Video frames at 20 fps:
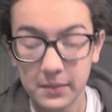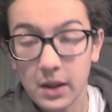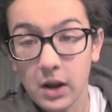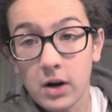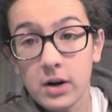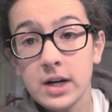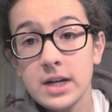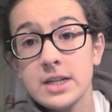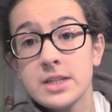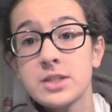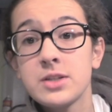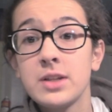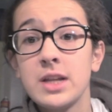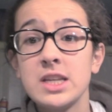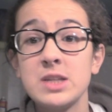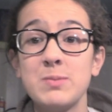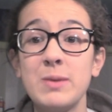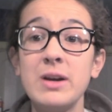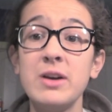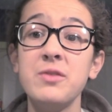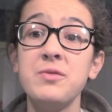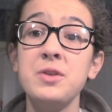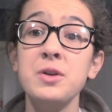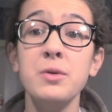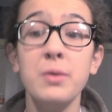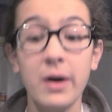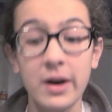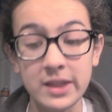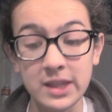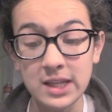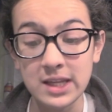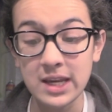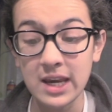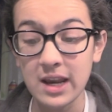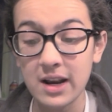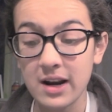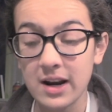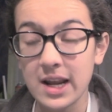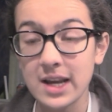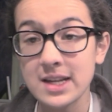Alright, so that's my review on the
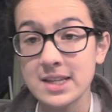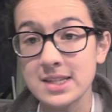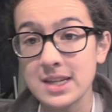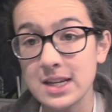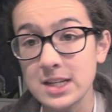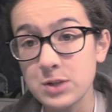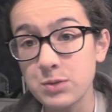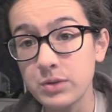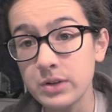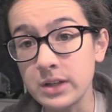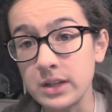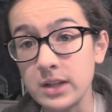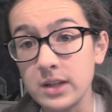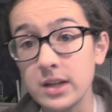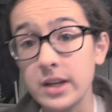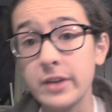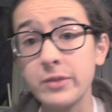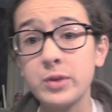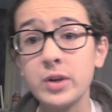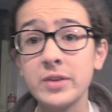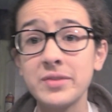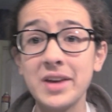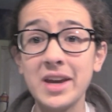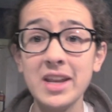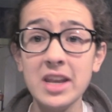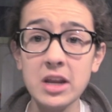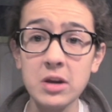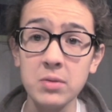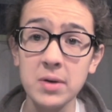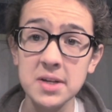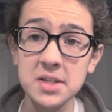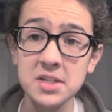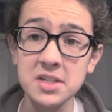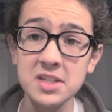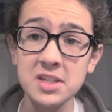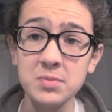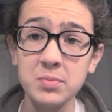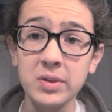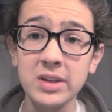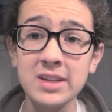Canon XA20. If you have any
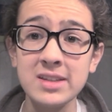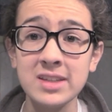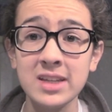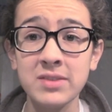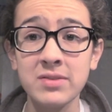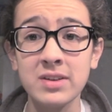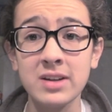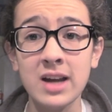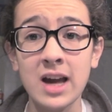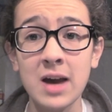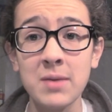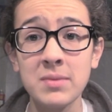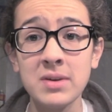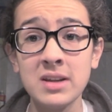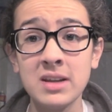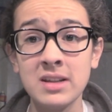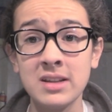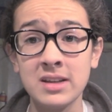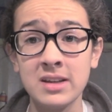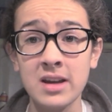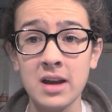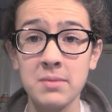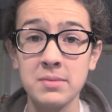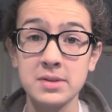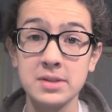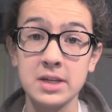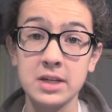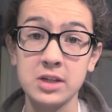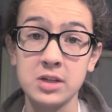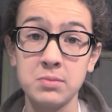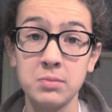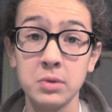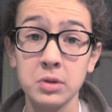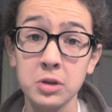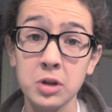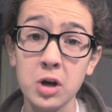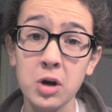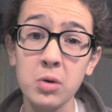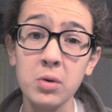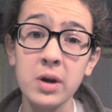questions, please leave a comment in the comment section
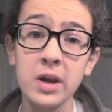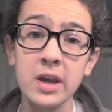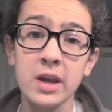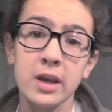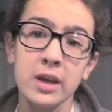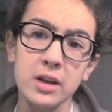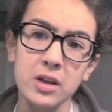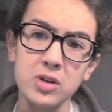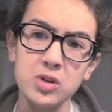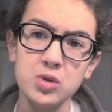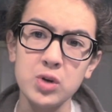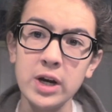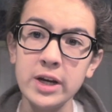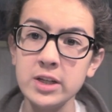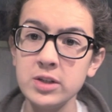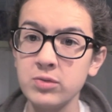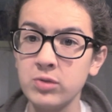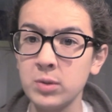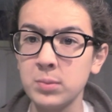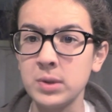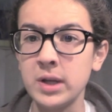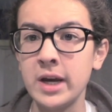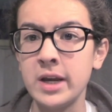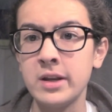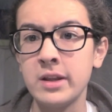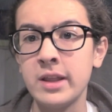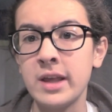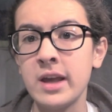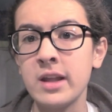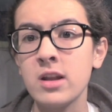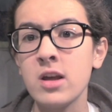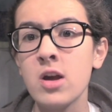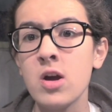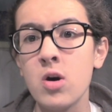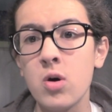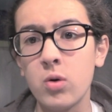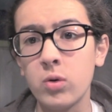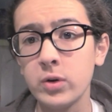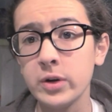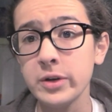below, and I'll try to reply to that,
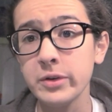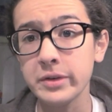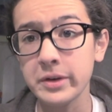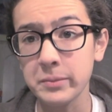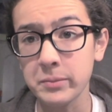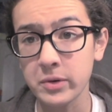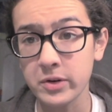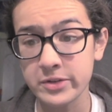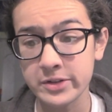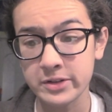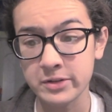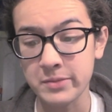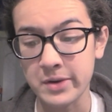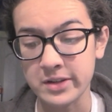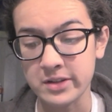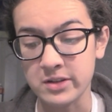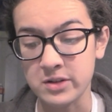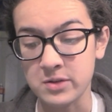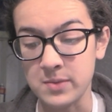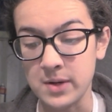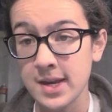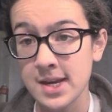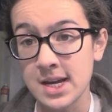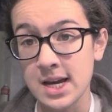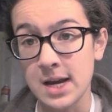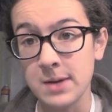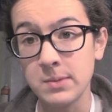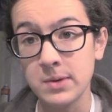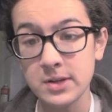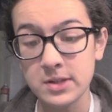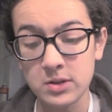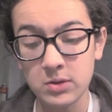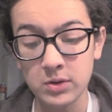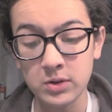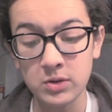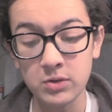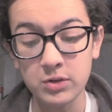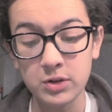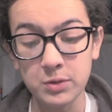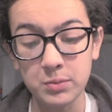or you can personal message me. I'm also on
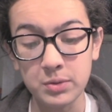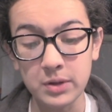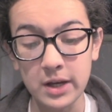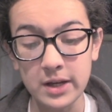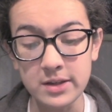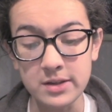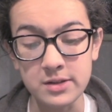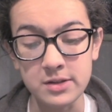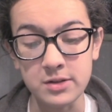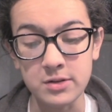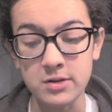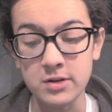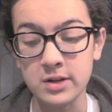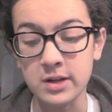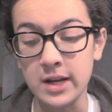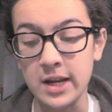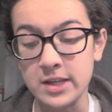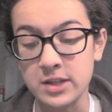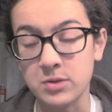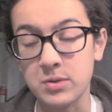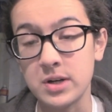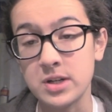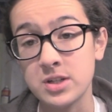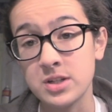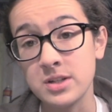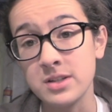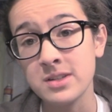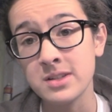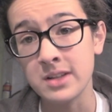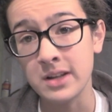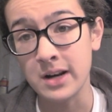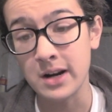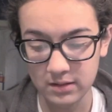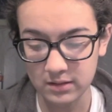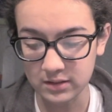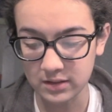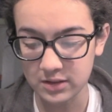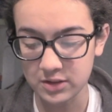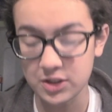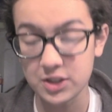Google+, so you can ask questions
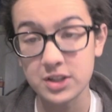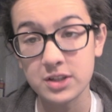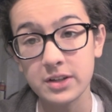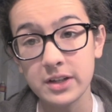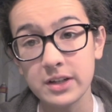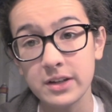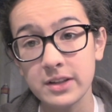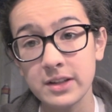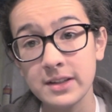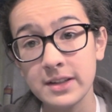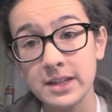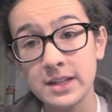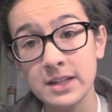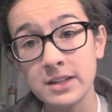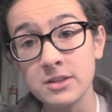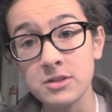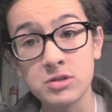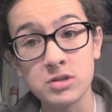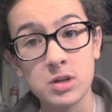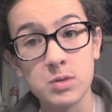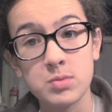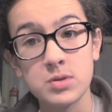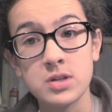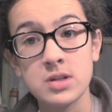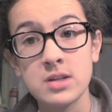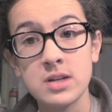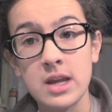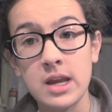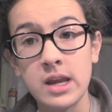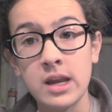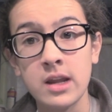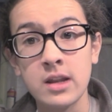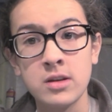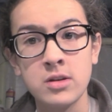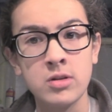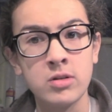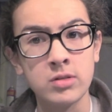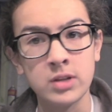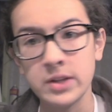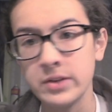there. Just click on the link in the description and,
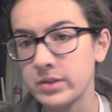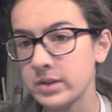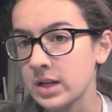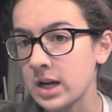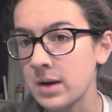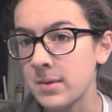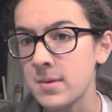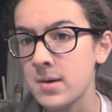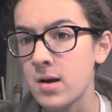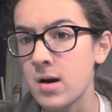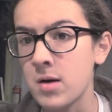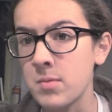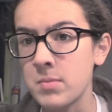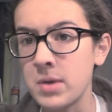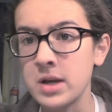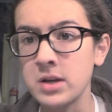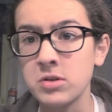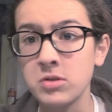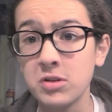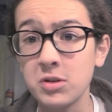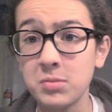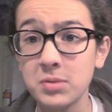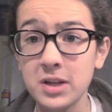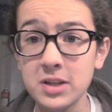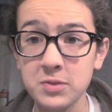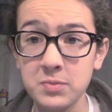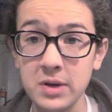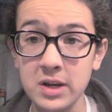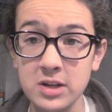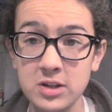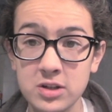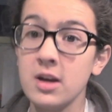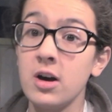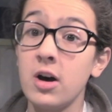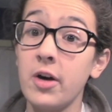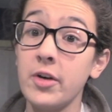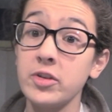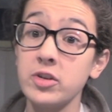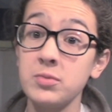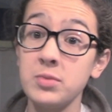leave a comment on my Google+ page.
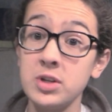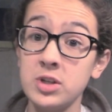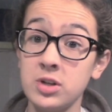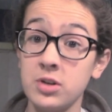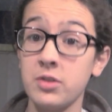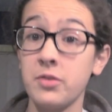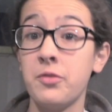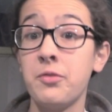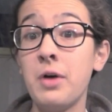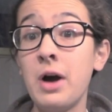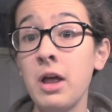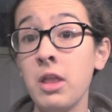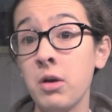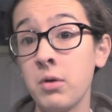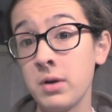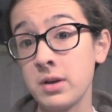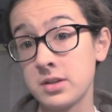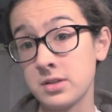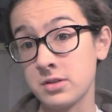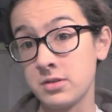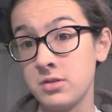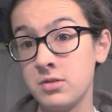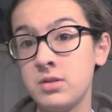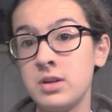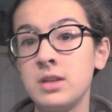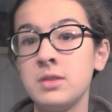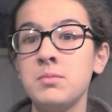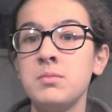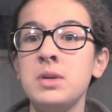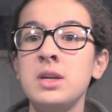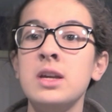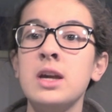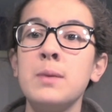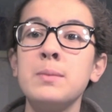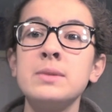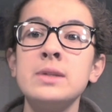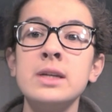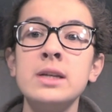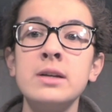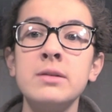Also be sure to follow it so you can be
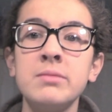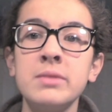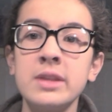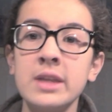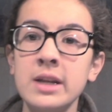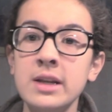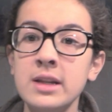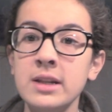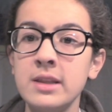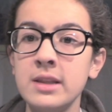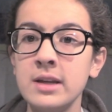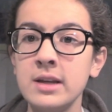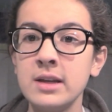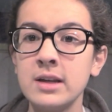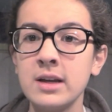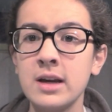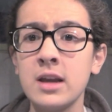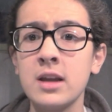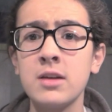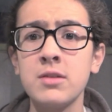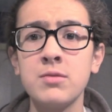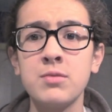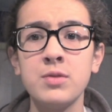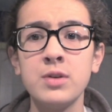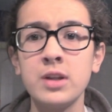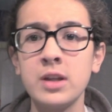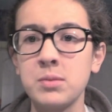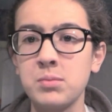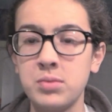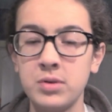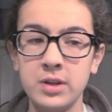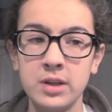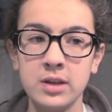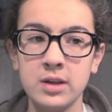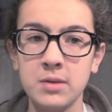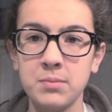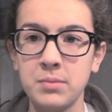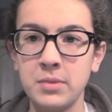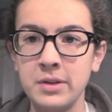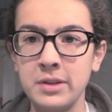updated with anything I feel like
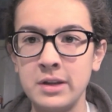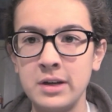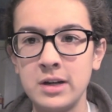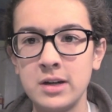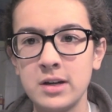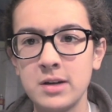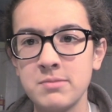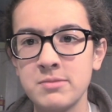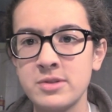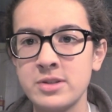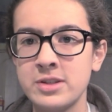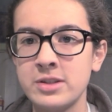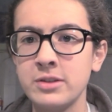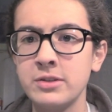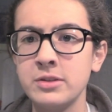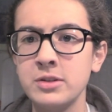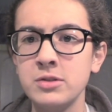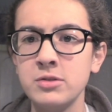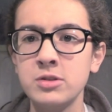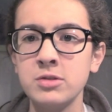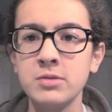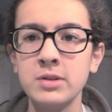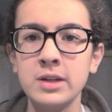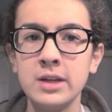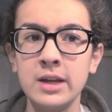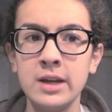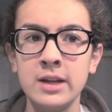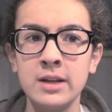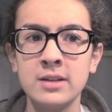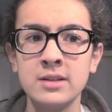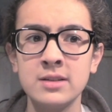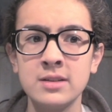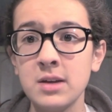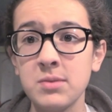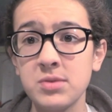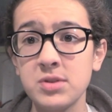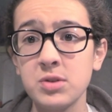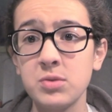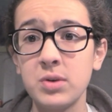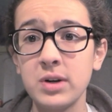putting up on there. I'm still new to it and
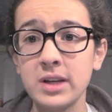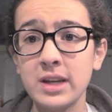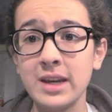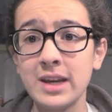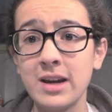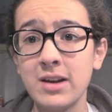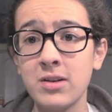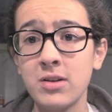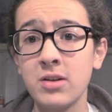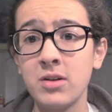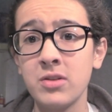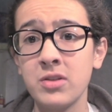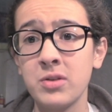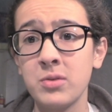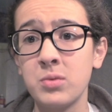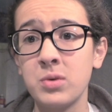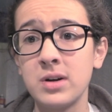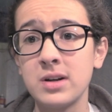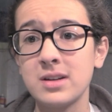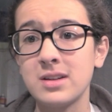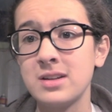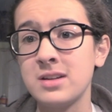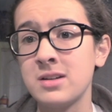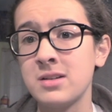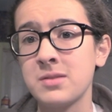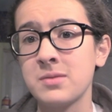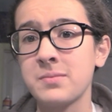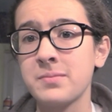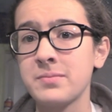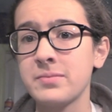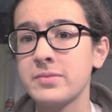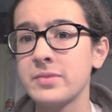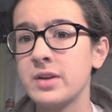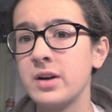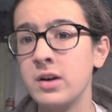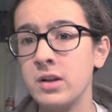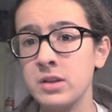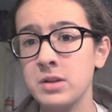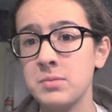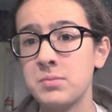still working out all the work,
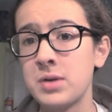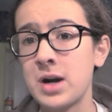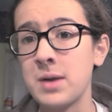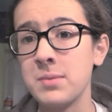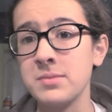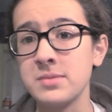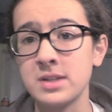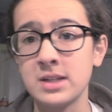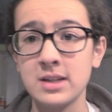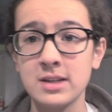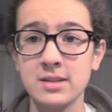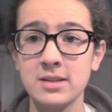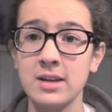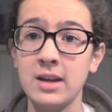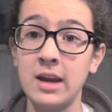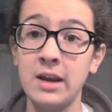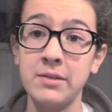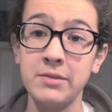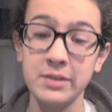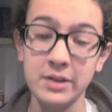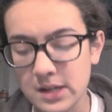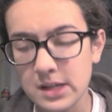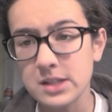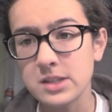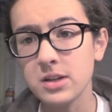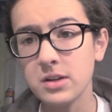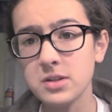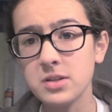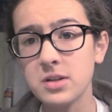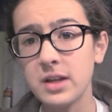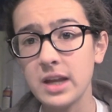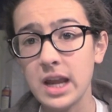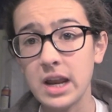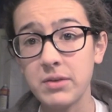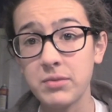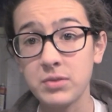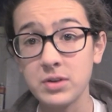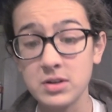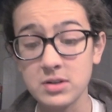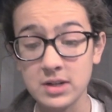all the problems I guess I have. So that's all I
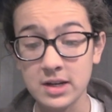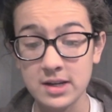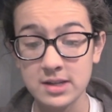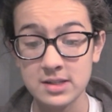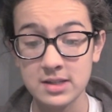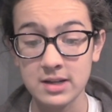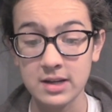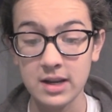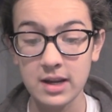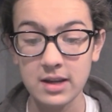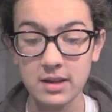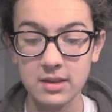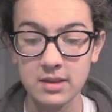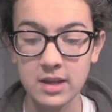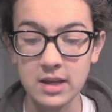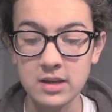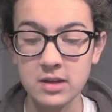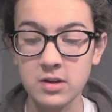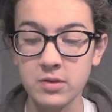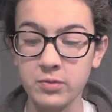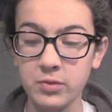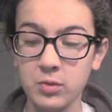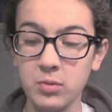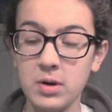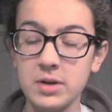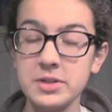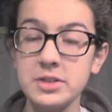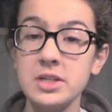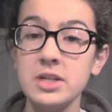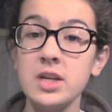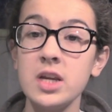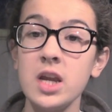have for you guys today. Thank you for watching.